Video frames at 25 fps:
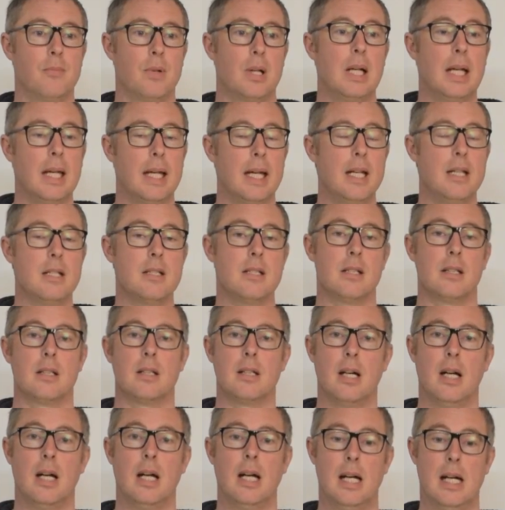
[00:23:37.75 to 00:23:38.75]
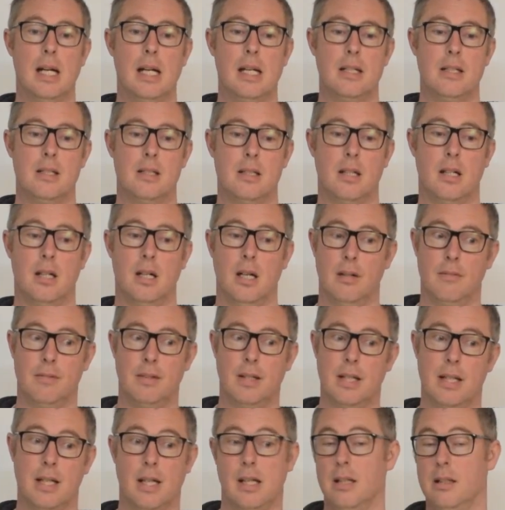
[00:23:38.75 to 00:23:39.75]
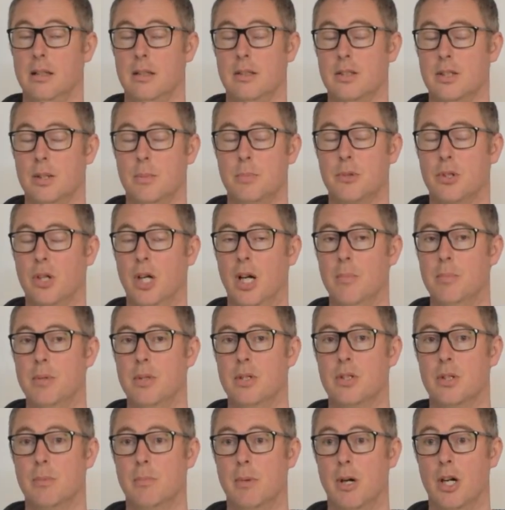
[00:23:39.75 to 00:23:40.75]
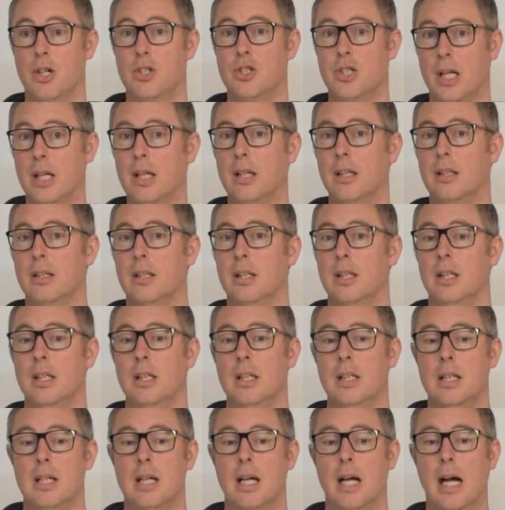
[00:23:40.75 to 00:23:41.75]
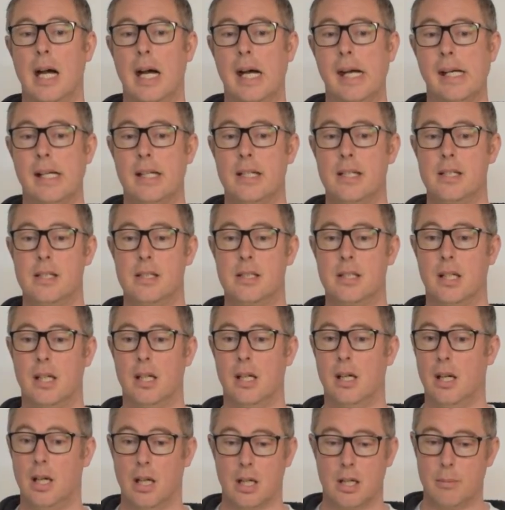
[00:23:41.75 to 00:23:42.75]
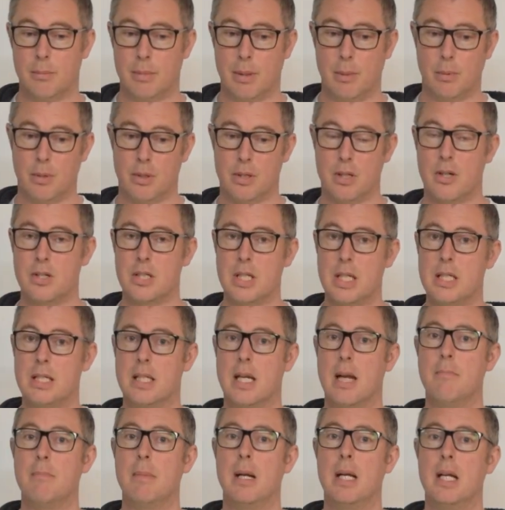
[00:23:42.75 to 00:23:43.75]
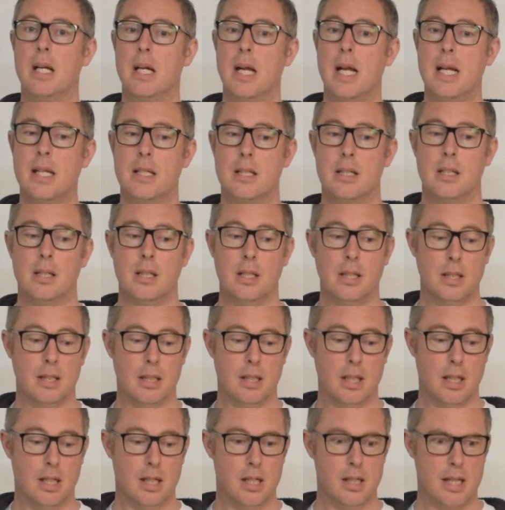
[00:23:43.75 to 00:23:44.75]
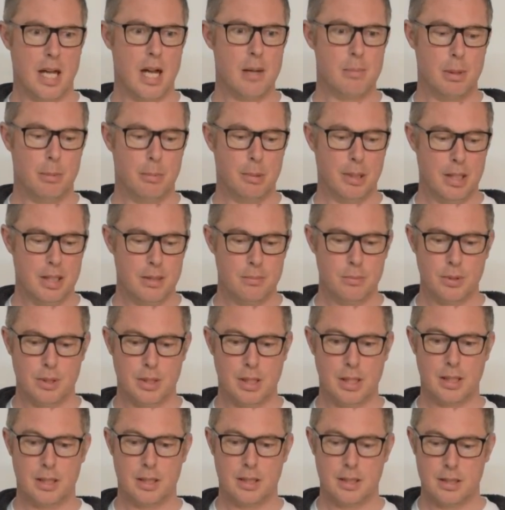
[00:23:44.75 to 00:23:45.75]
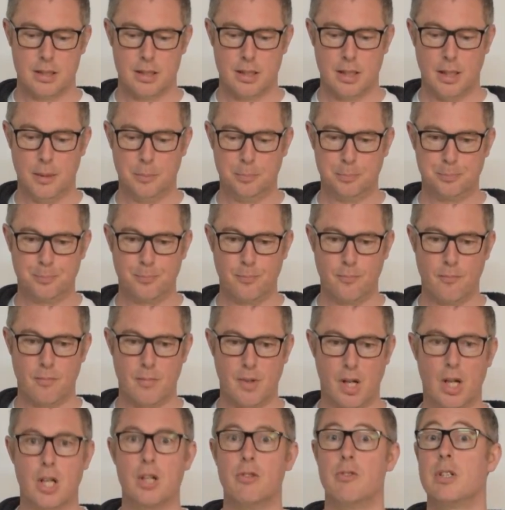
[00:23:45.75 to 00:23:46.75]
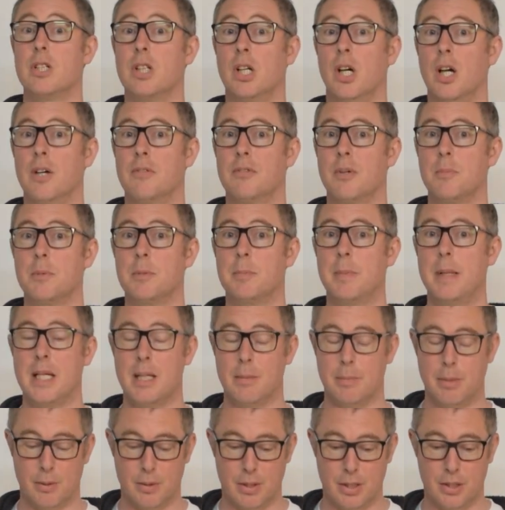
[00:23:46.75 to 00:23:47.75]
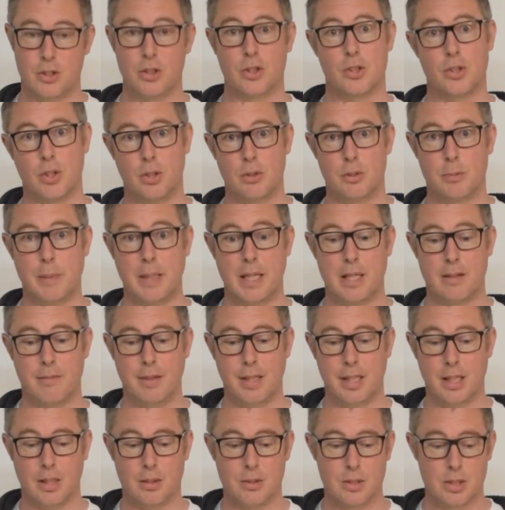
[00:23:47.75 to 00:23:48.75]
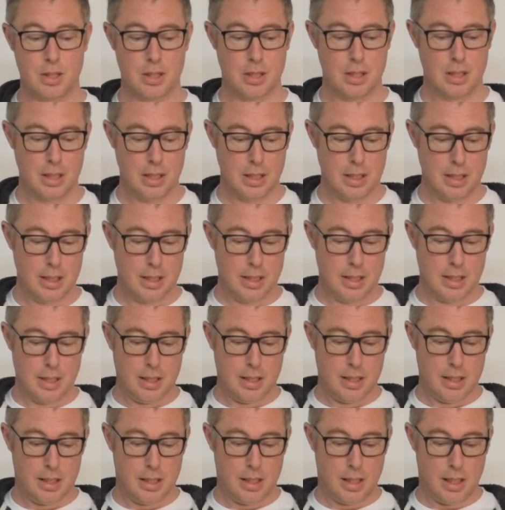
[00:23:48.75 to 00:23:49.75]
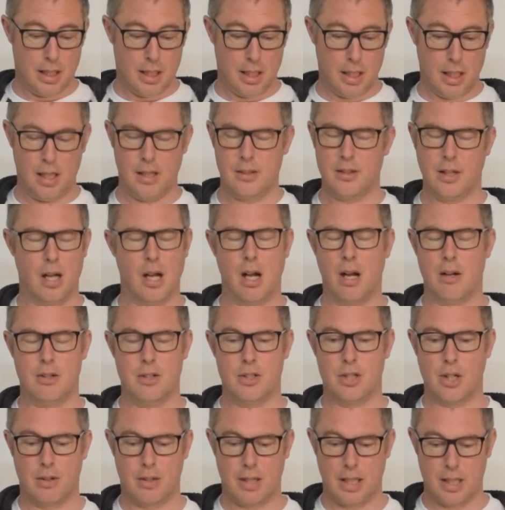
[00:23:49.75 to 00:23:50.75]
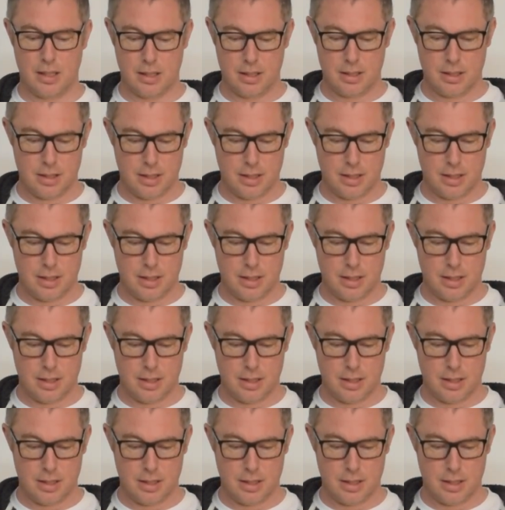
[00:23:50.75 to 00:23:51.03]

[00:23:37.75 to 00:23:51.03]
Click it, and hopefully that will subscribe you to my channel, and I can be one of those internet millionaires. That'd be brilliant, wouldn't it? I could retire from speaker building, just do speaker videos. Only joking.